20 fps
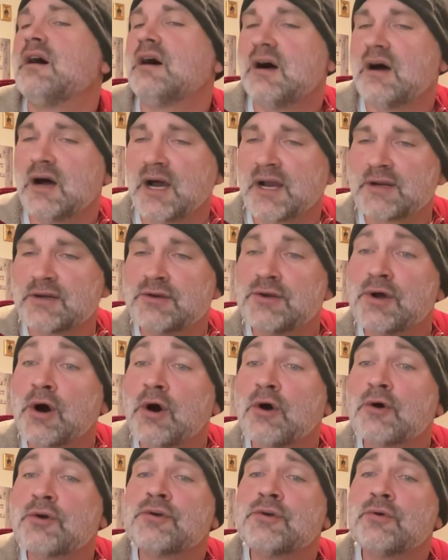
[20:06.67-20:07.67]
I
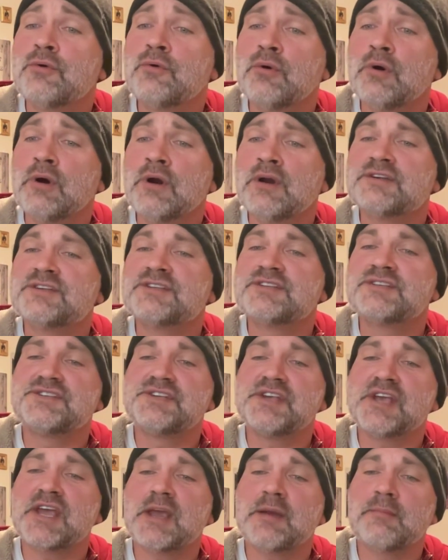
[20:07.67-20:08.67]
know you
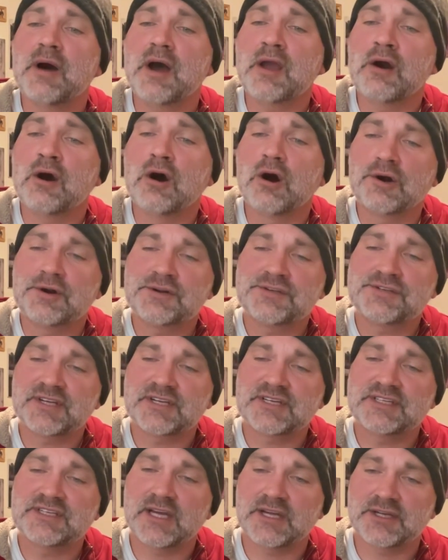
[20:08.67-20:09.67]
see my heart's
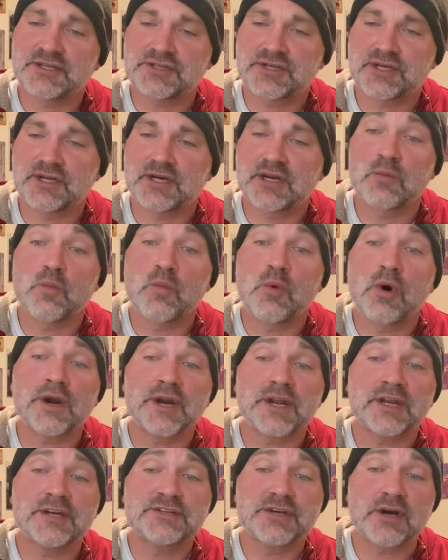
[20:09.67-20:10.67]
intention in
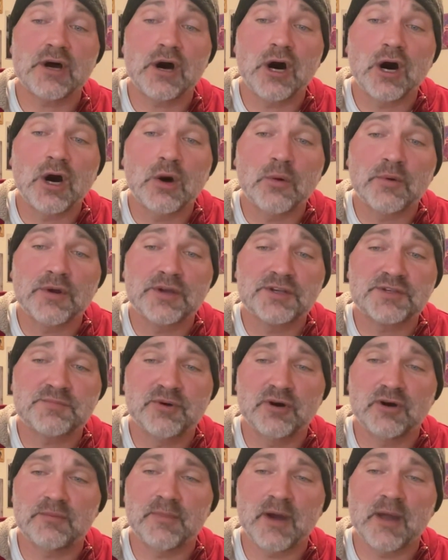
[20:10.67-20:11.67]
wanting to always
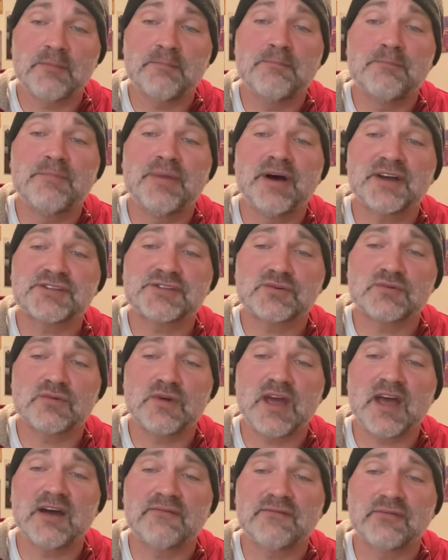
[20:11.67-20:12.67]
put my best
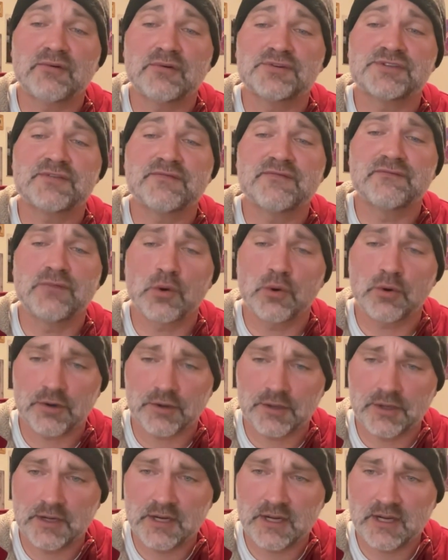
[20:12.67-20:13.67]
efforts
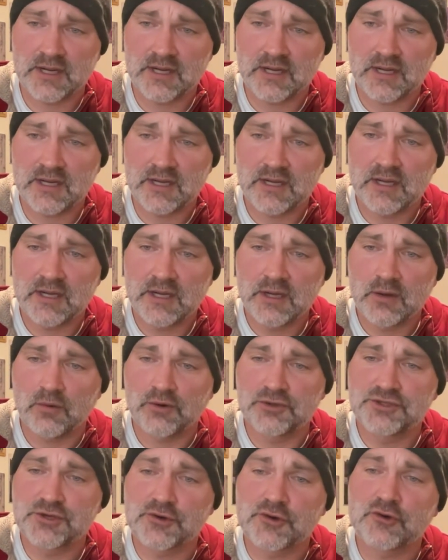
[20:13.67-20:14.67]
forward.
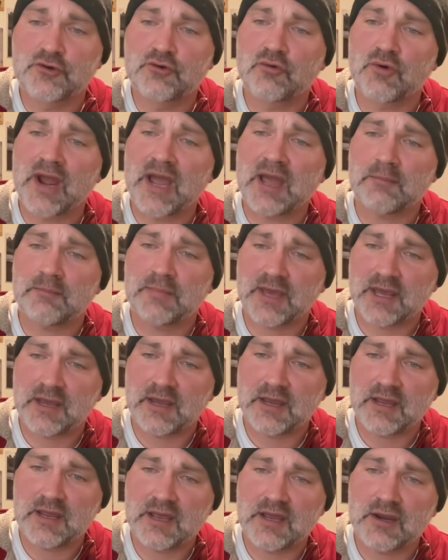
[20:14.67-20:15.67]
Would you grant me
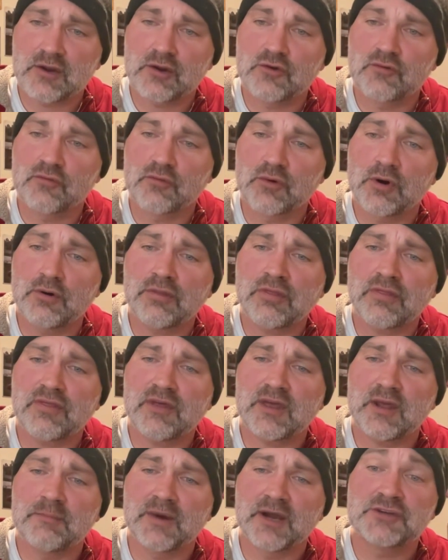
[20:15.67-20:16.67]
growth
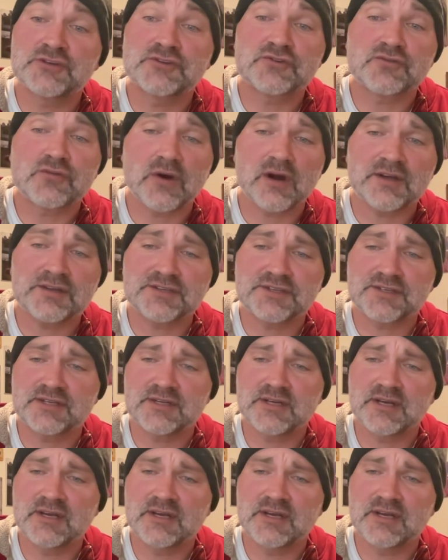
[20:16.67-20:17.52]
in my trust